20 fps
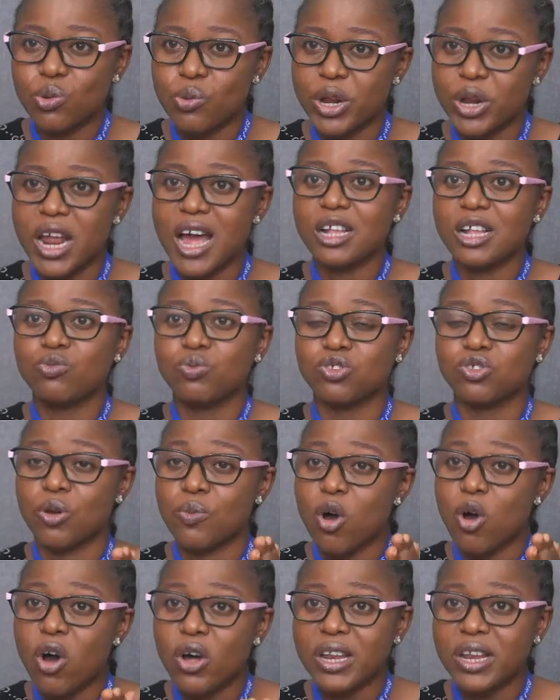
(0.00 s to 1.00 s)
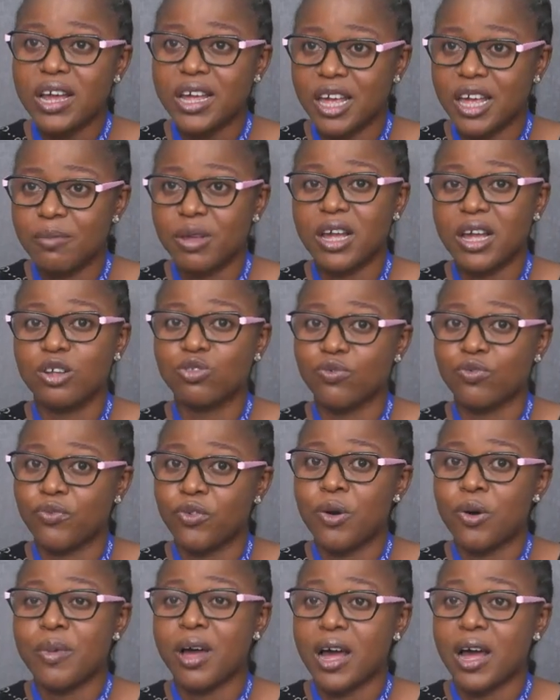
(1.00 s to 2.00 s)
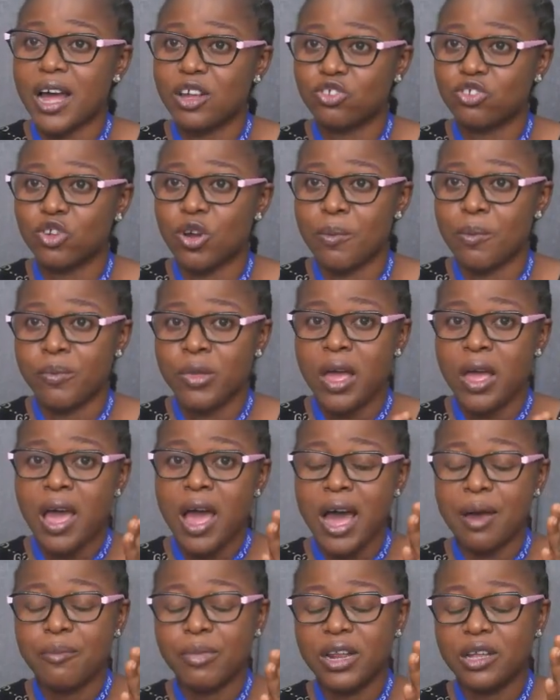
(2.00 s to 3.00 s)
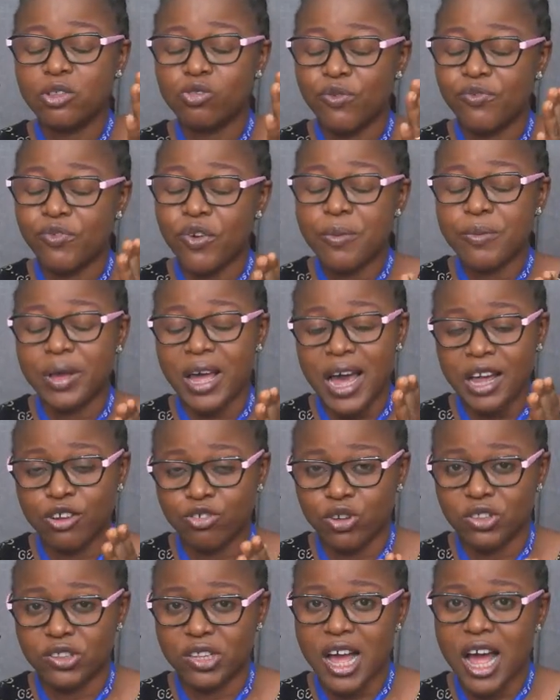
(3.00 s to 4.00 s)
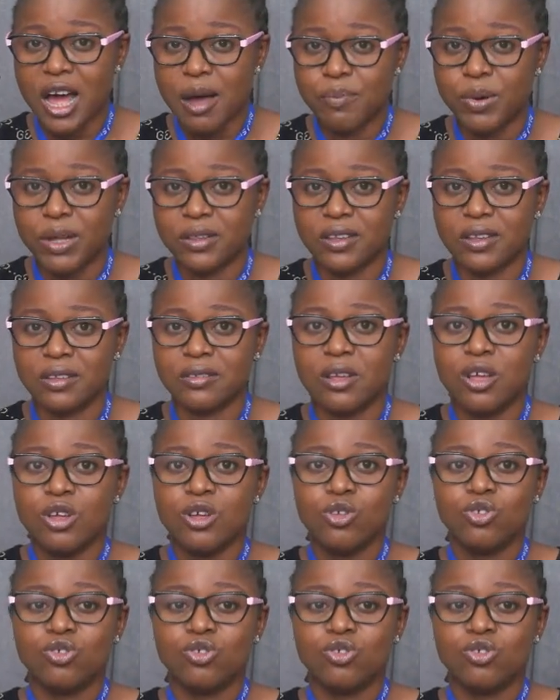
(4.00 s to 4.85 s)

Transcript: to react with some other chemical to form to form hydroxyapatite.